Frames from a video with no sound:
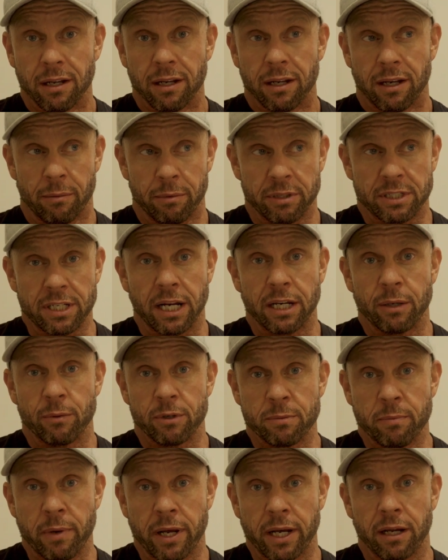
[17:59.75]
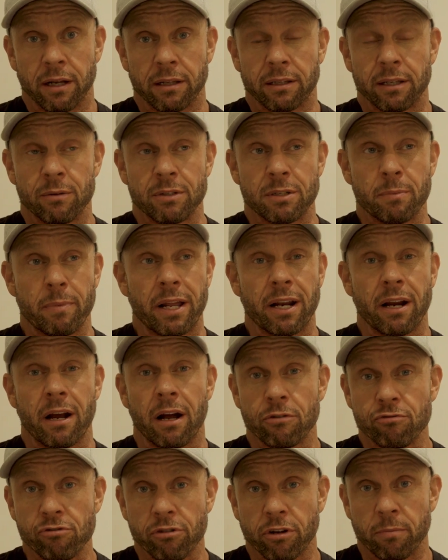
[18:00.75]
Let me tell you, it was mega. There was about
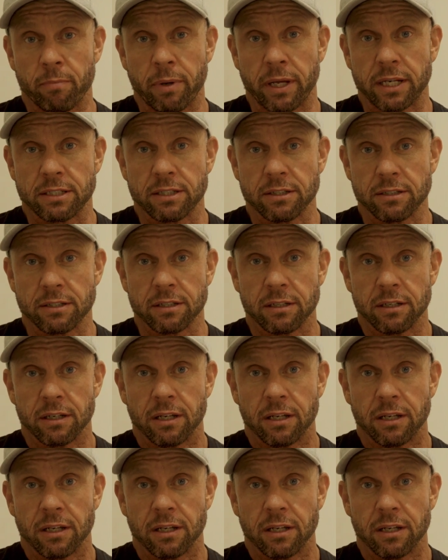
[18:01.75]
100 competitors